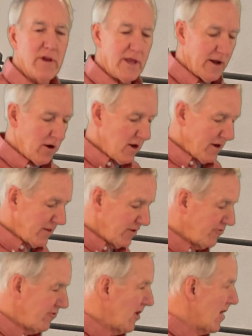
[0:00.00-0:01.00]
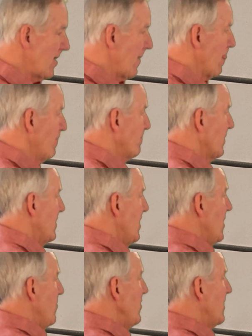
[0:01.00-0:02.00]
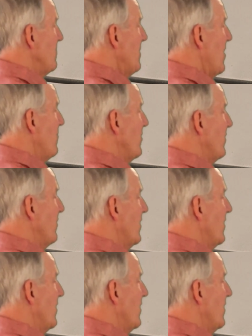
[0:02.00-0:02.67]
to get onto the chart. We come out